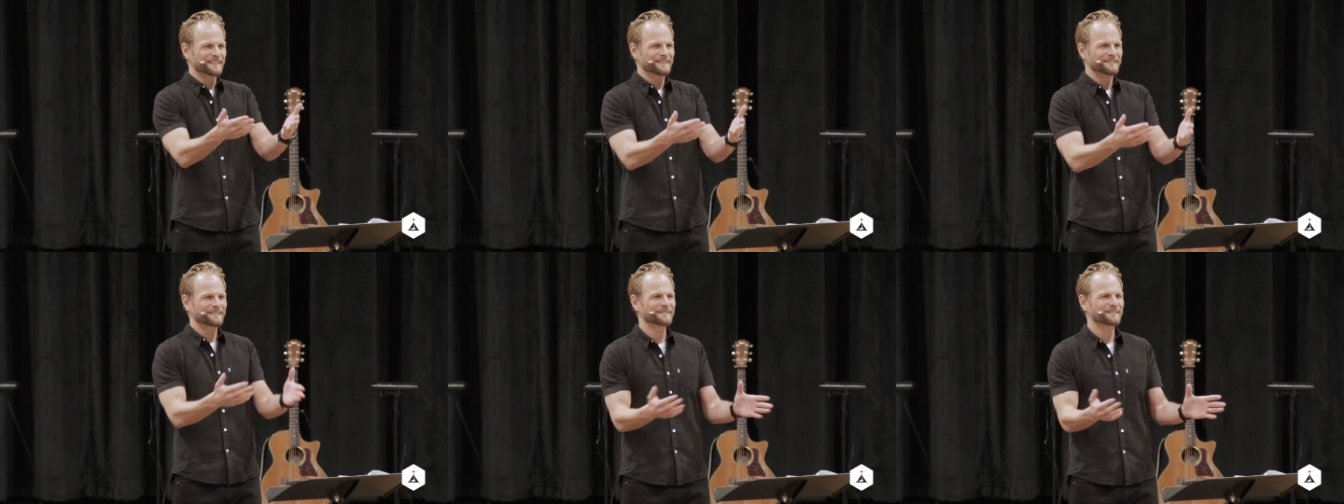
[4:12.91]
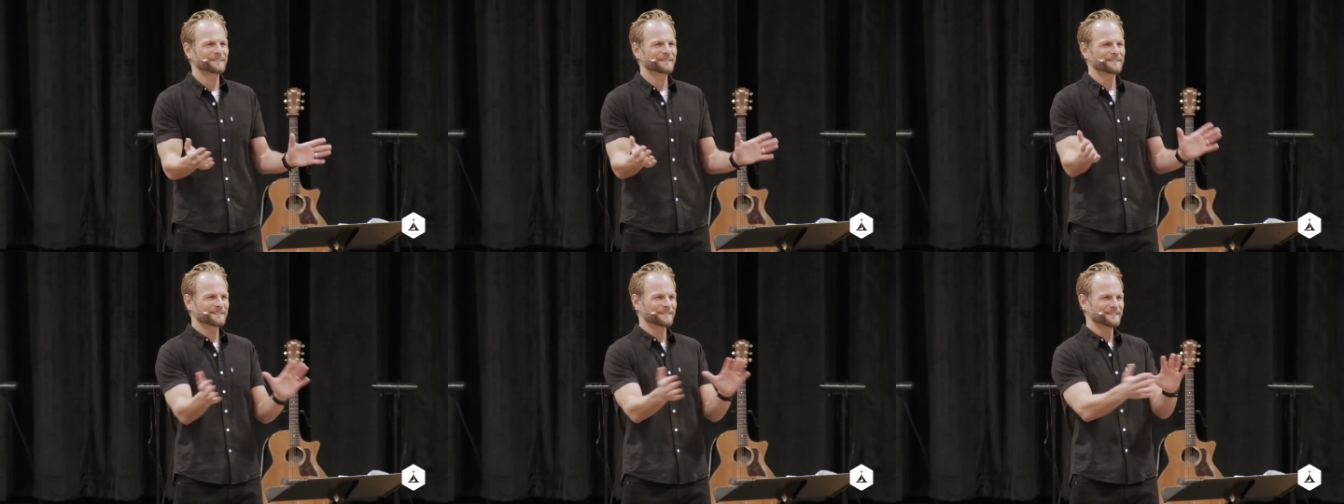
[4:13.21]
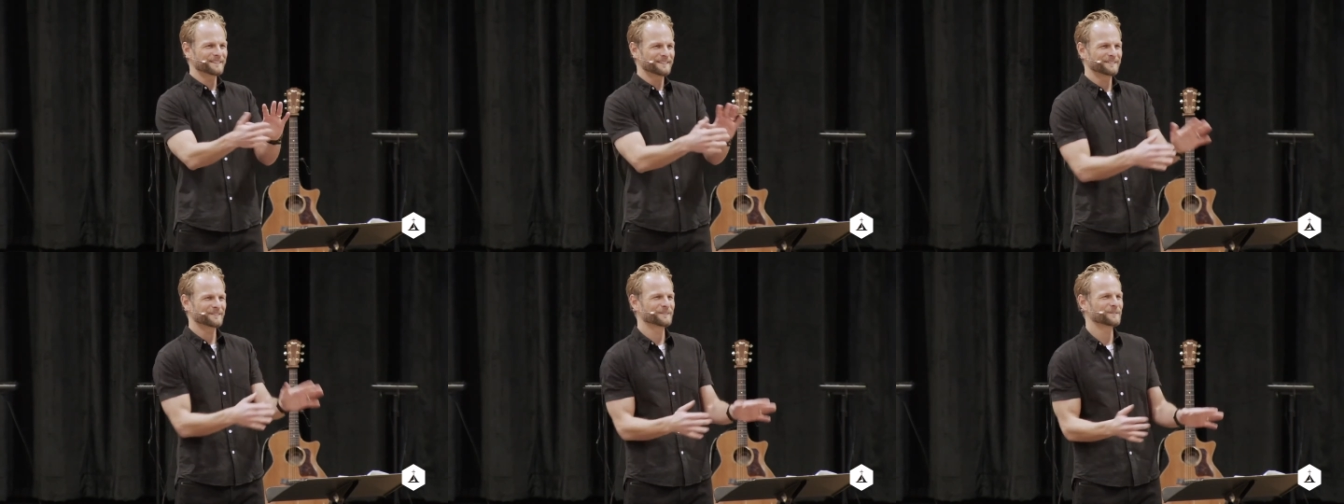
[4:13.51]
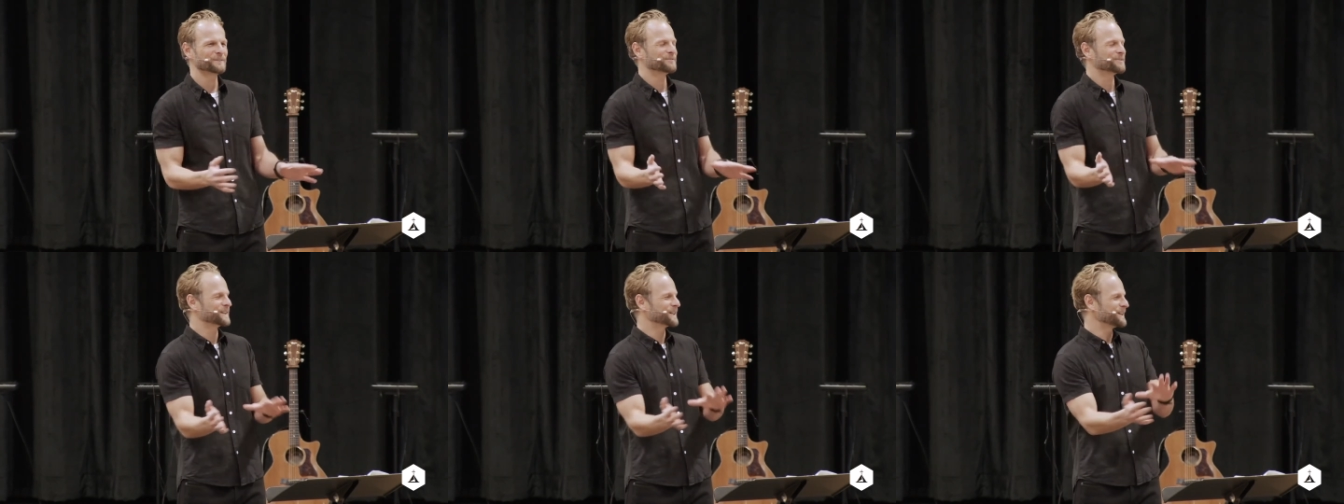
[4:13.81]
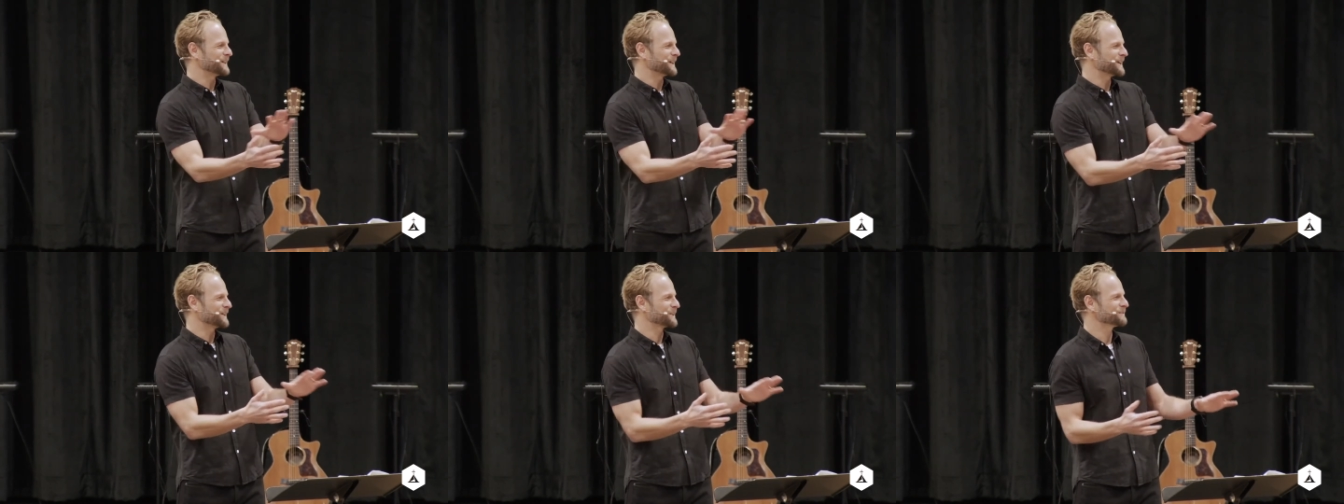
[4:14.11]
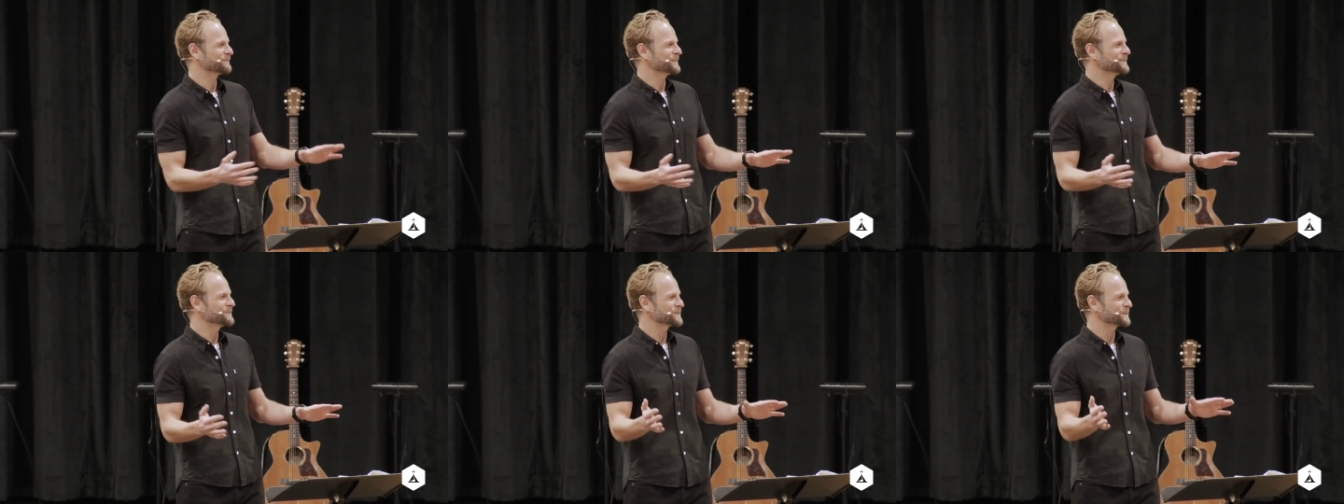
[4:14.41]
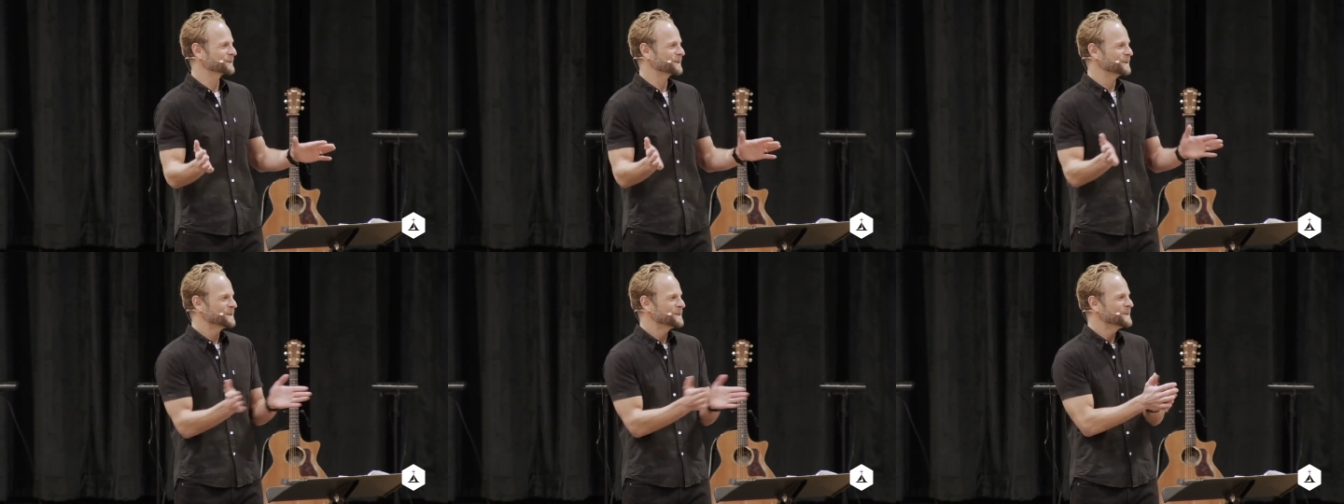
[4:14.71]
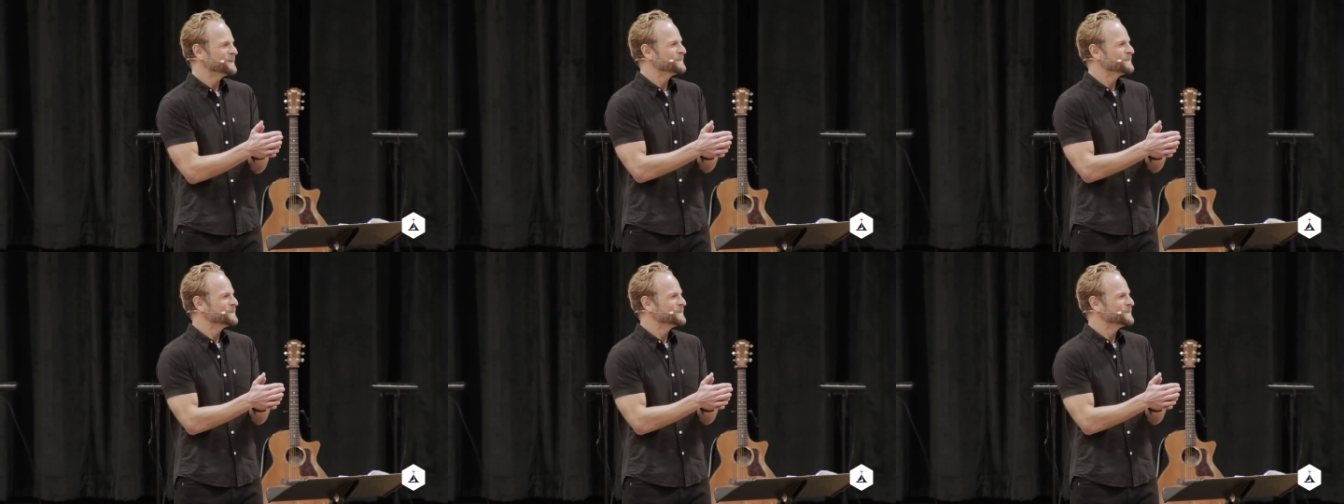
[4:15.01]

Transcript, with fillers: we'll, we'll figure it out eventually.